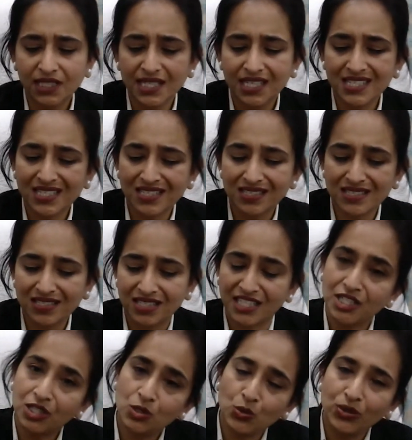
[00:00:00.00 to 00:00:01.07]
It is
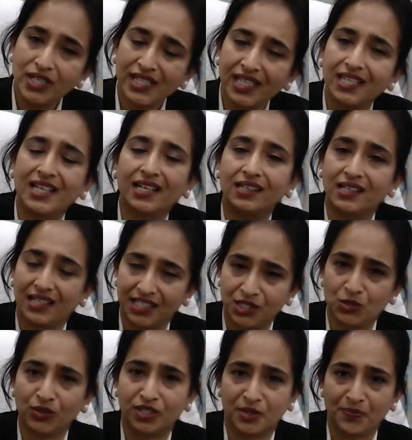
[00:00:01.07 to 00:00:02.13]
included in our
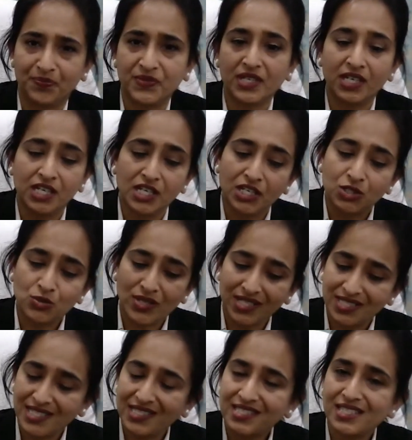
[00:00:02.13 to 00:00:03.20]
curriculum. So
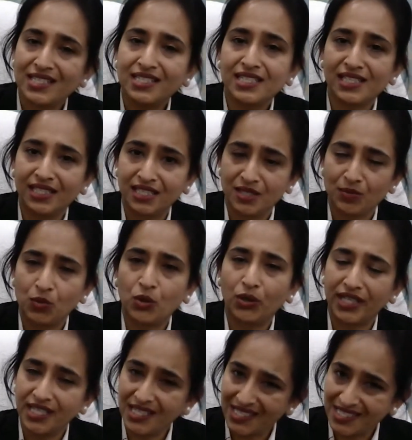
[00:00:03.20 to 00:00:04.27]
as I said, in the
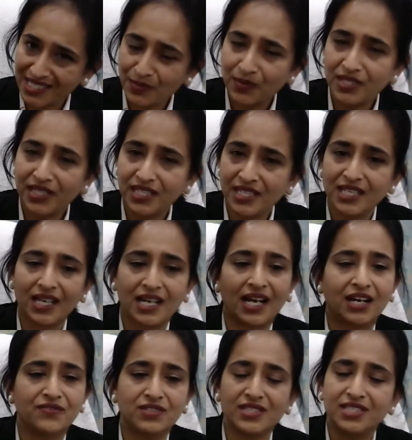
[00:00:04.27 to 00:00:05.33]
morning assembly,
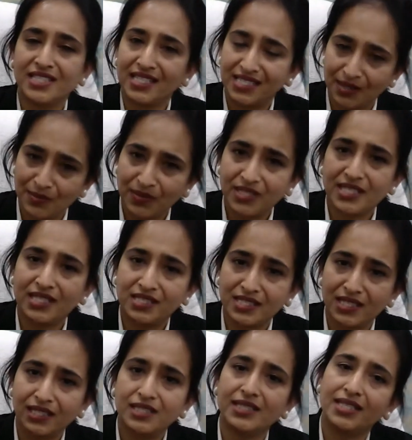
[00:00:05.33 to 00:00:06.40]
after the assembly is
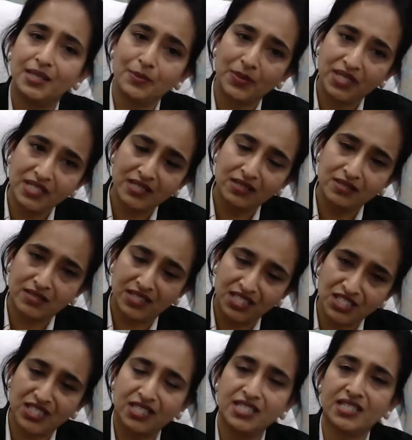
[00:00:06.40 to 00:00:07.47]
done, they be
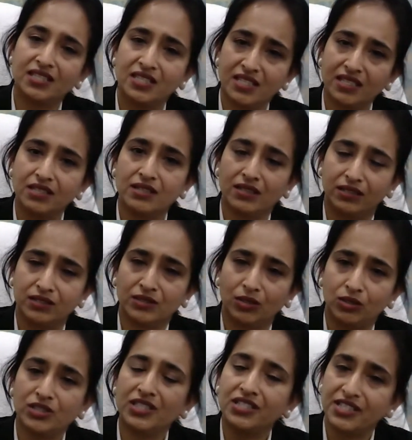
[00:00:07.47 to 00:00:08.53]
seated in the
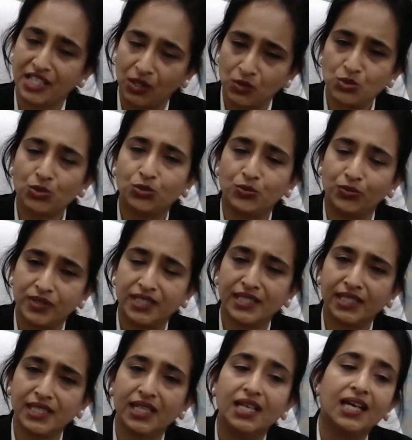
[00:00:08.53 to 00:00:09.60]
on the ground over
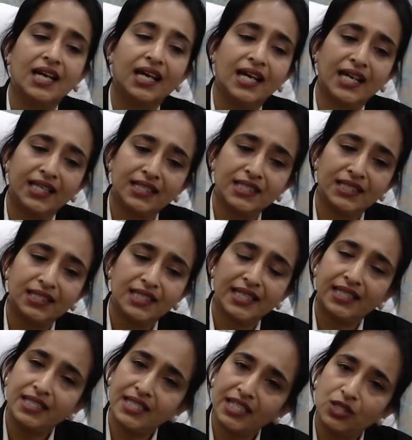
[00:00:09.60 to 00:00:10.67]
there, and
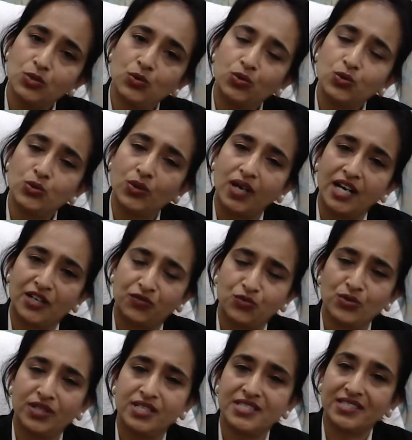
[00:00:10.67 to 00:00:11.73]
then they do
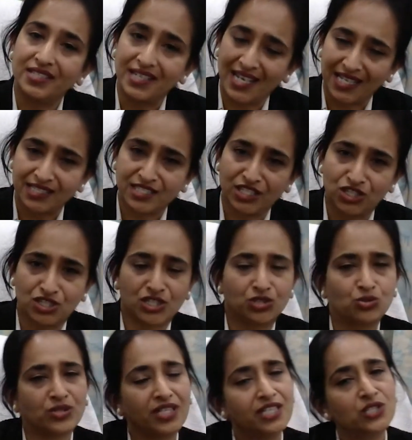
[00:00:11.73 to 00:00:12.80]
heartfulness relaxation.
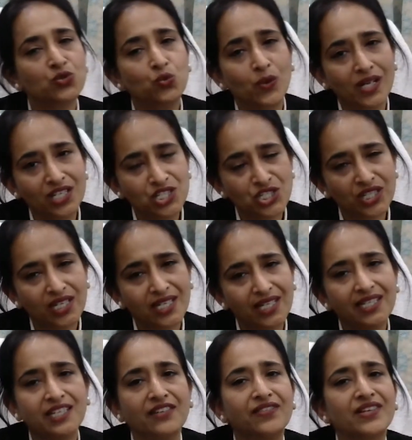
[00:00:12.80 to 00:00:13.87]
So there is one
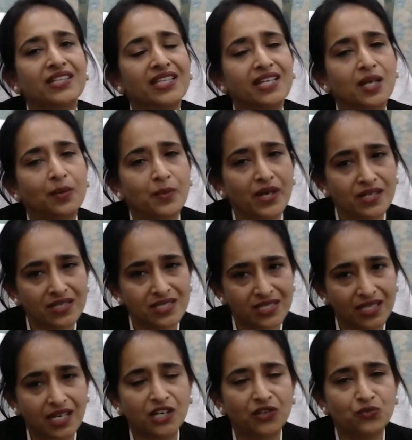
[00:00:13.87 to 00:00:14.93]
child giving the
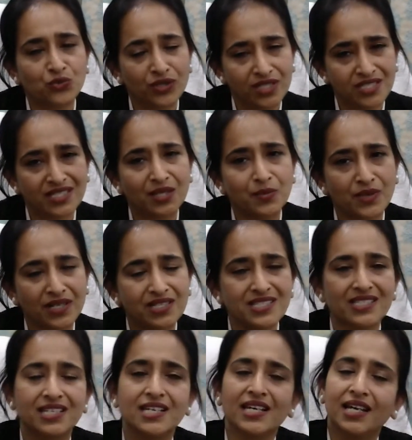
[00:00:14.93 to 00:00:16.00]
commands, heartfulness
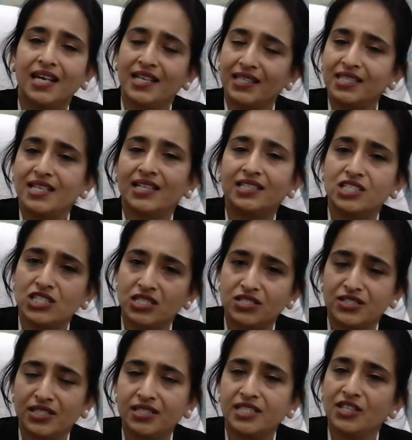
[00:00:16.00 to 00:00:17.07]
commands, and the other
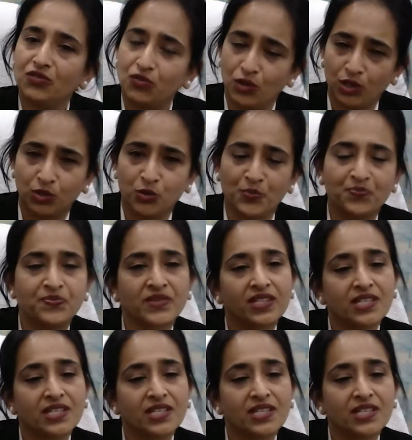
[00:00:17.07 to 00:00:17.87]
children, they follow.